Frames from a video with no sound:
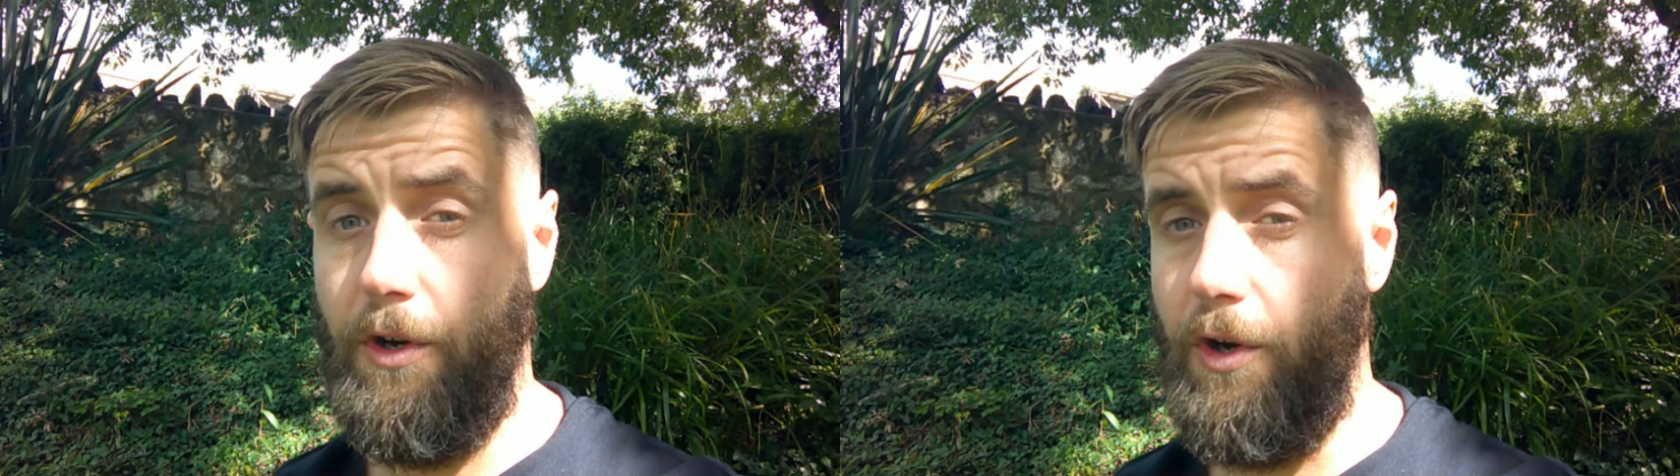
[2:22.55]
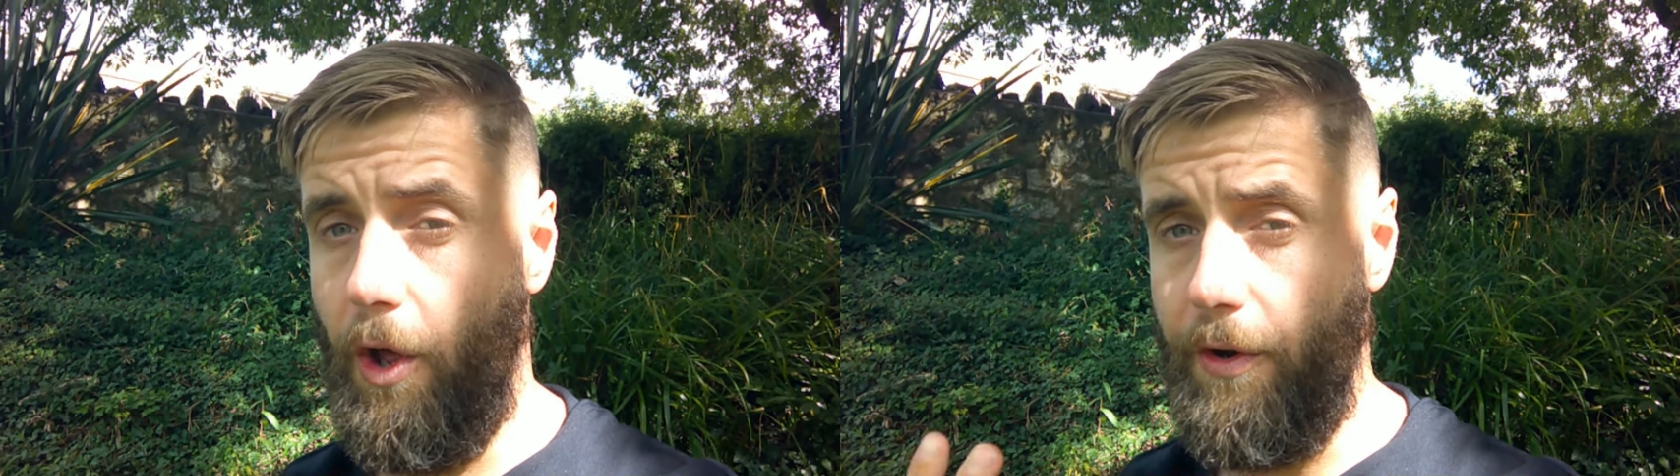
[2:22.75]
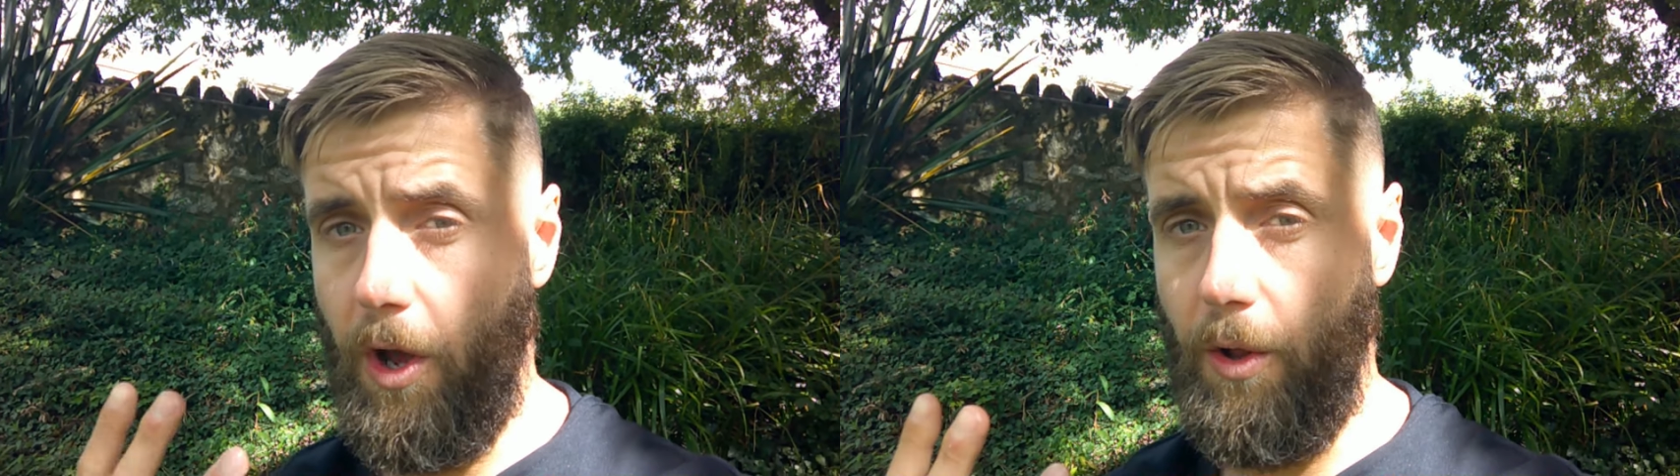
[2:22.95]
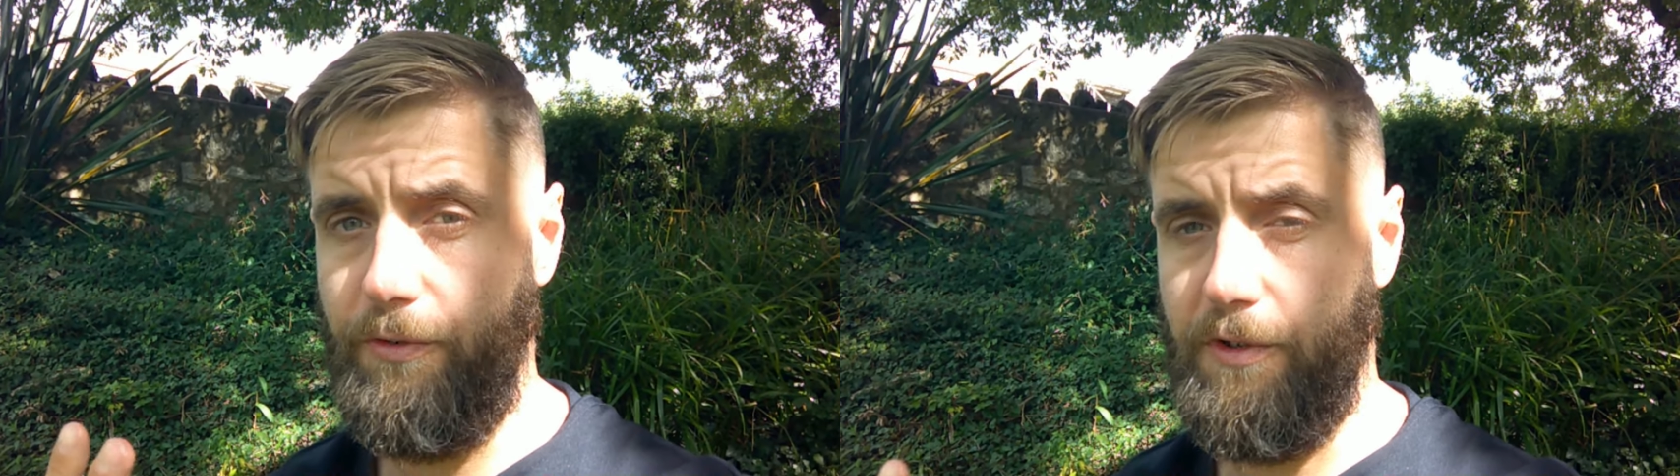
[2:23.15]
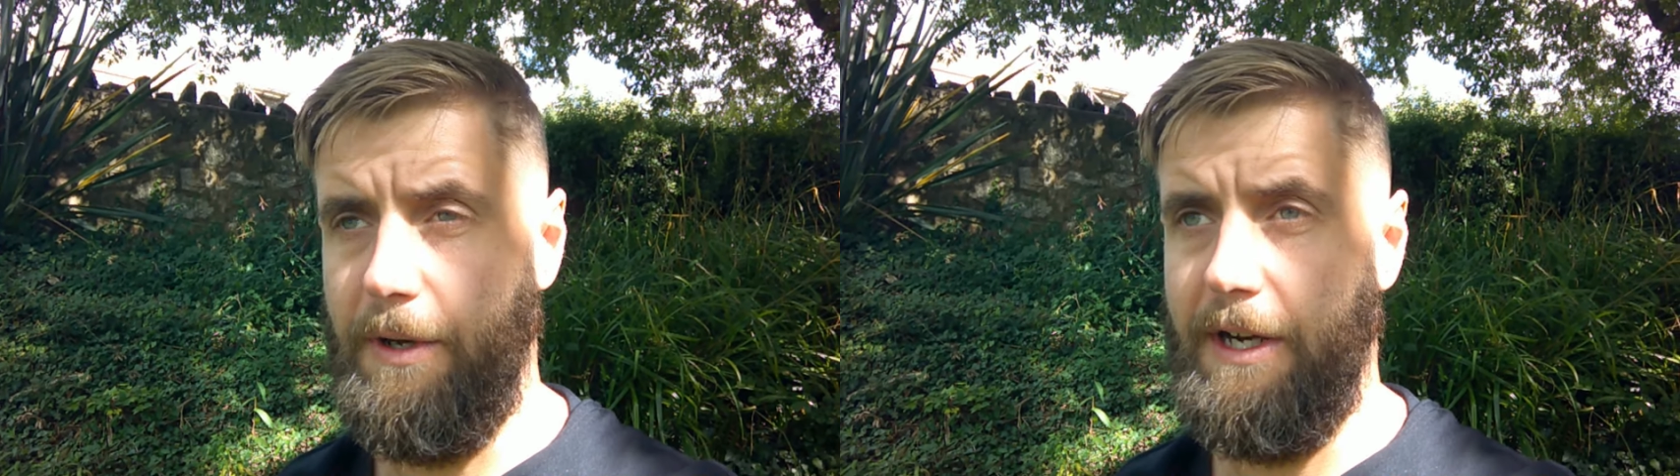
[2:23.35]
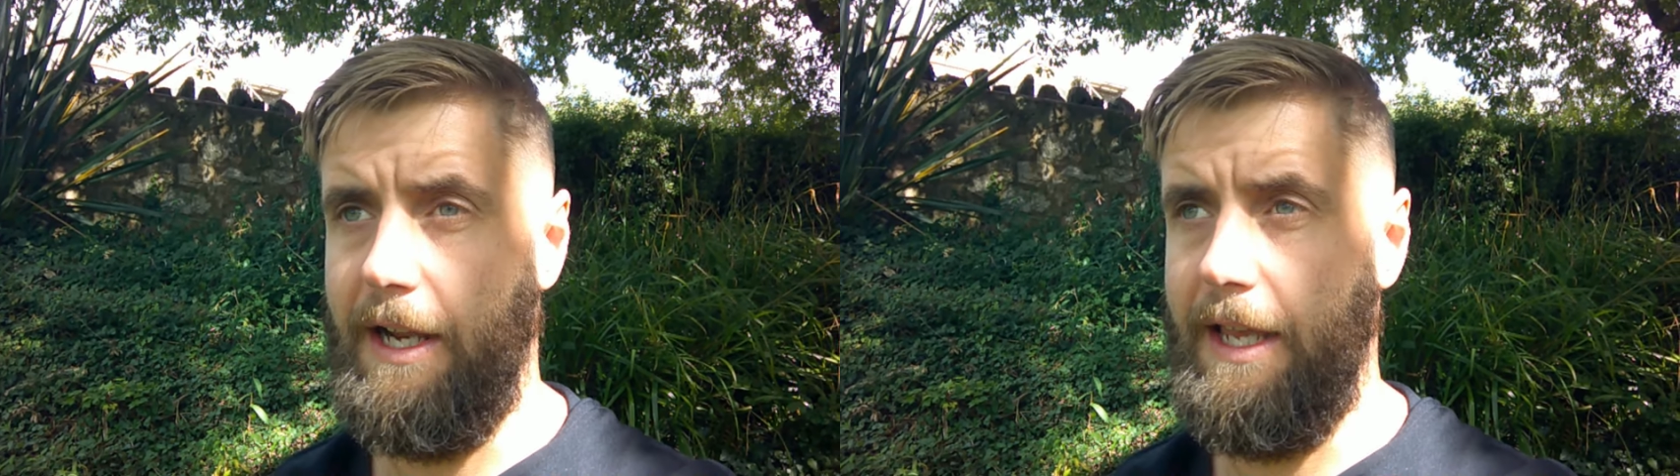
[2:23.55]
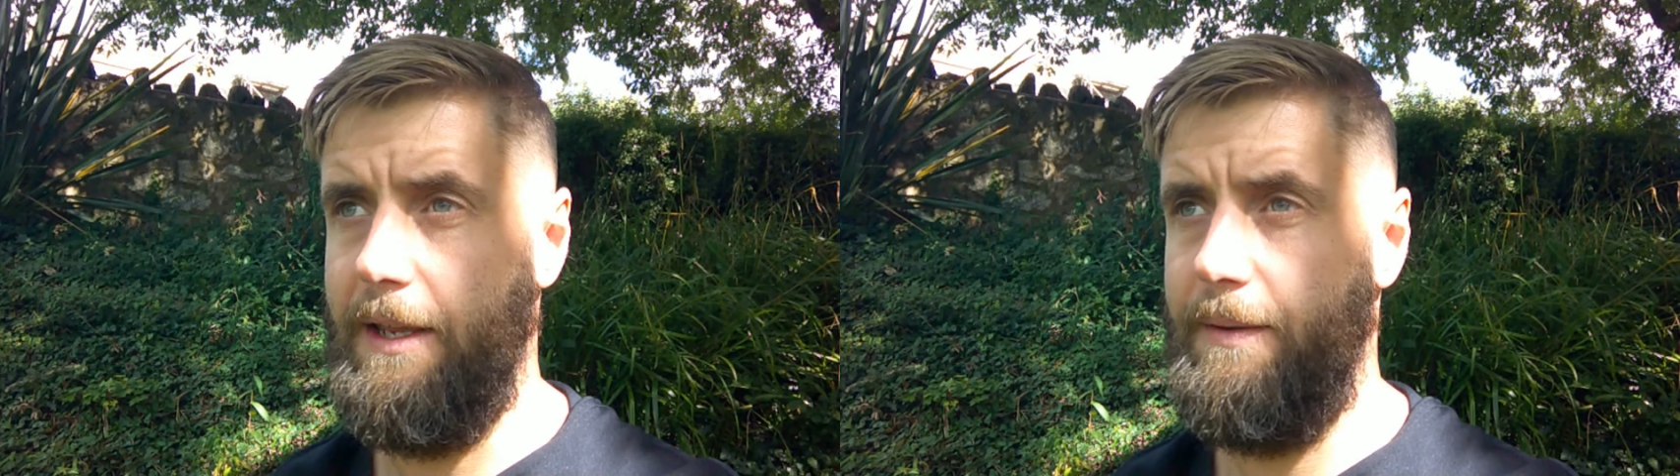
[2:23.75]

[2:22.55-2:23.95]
not ultimately.